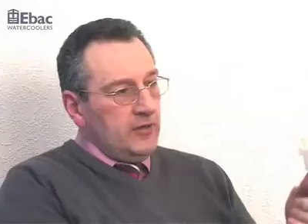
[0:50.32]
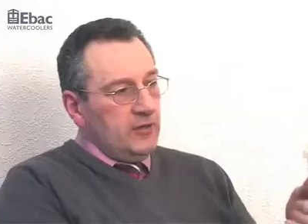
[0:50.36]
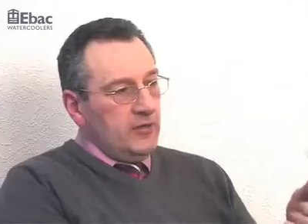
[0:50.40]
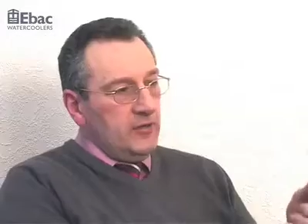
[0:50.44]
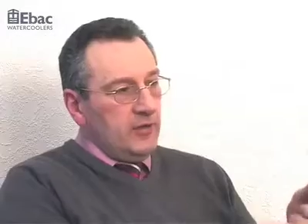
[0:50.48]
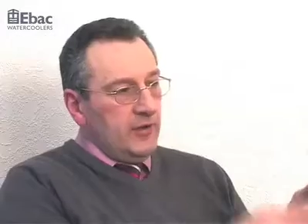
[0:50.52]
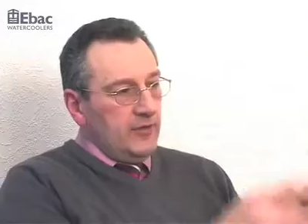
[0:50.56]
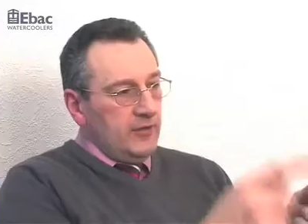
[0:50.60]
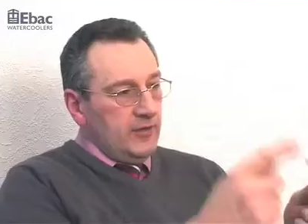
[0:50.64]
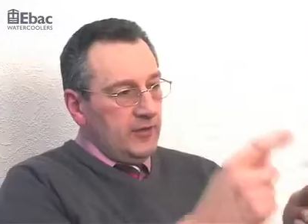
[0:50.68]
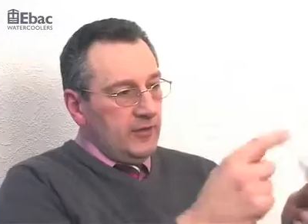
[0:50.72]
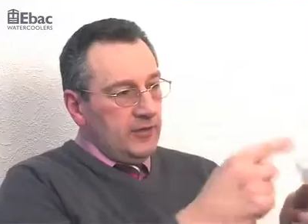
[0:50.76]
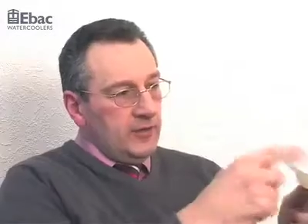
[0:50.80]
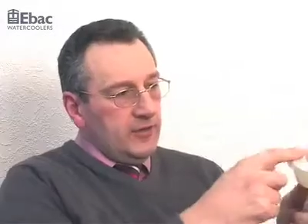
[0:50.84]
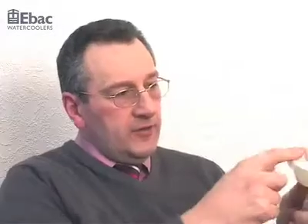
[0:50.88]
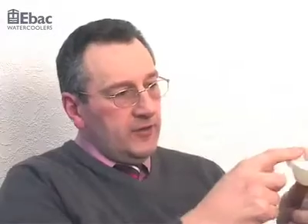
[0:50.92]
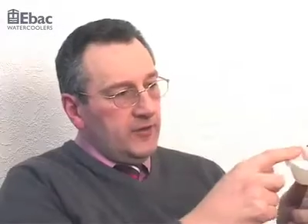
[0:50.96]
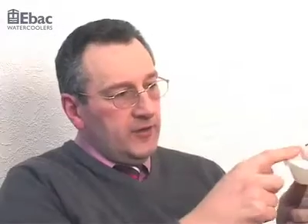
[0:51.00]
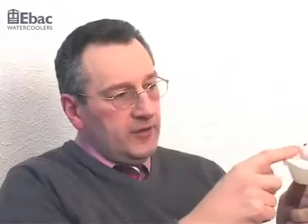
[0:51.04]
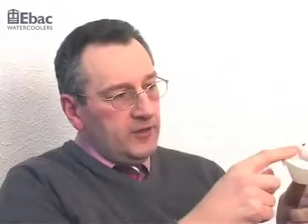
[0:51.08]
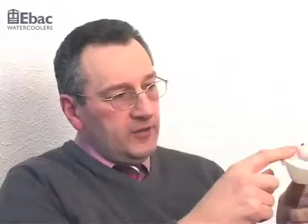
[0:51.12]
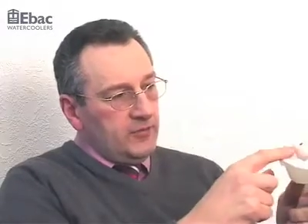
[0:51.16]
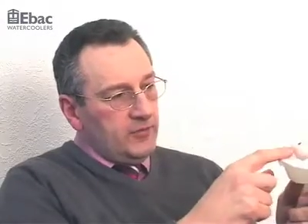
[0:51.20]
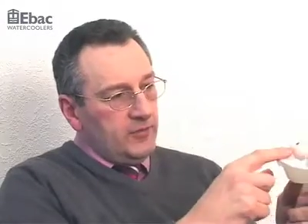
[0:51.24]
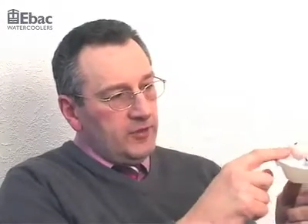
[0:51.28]
You have the
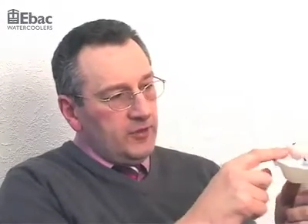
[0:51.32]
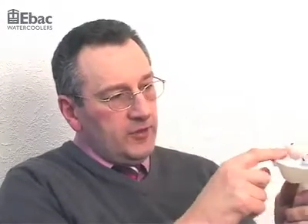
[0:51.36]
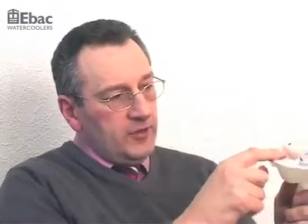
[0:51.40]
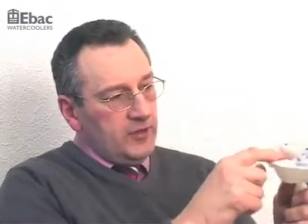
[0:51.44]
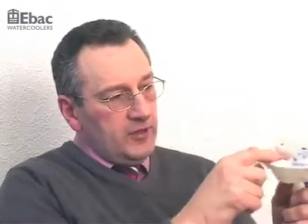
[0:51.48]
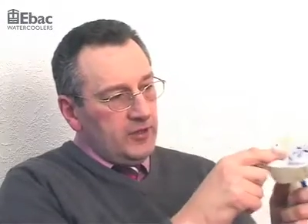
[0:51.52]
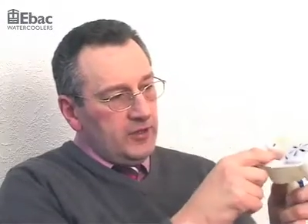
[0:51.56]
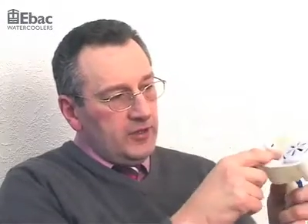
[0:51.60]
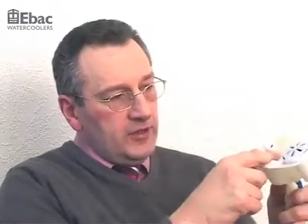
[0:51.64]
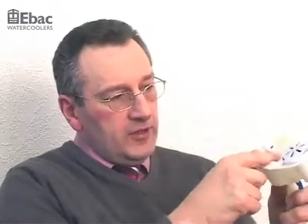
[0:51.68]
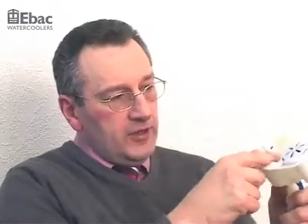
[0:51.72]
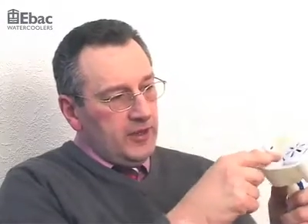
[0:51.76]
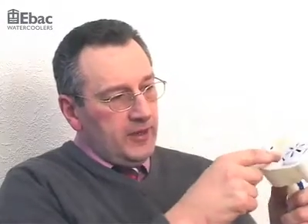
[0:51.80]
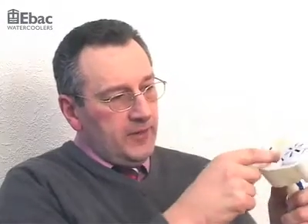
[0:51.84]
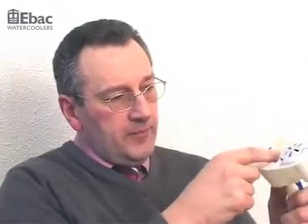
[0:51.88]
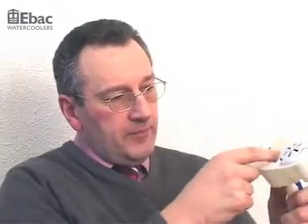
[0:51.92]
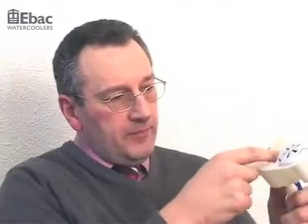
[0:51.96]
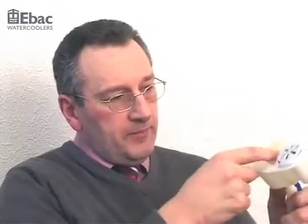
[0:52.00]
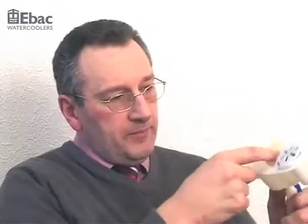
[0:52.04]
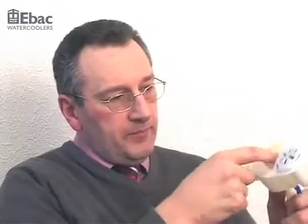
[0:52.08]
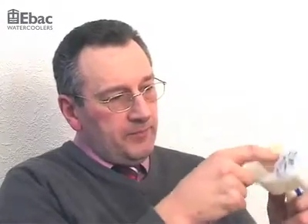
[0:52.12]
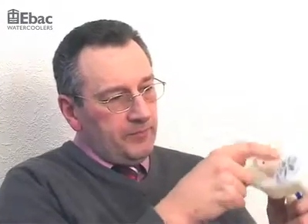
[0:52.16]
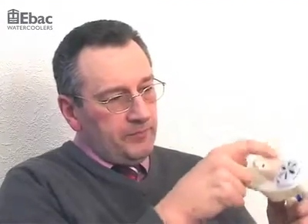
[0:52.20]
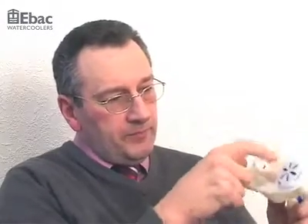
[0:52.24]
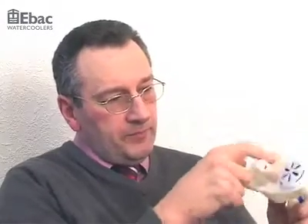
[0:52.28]
interface with the
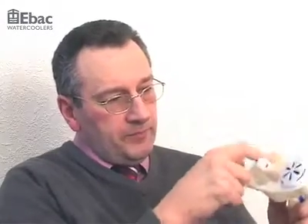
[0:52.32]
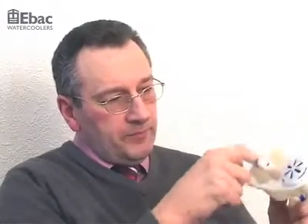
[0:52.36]
um,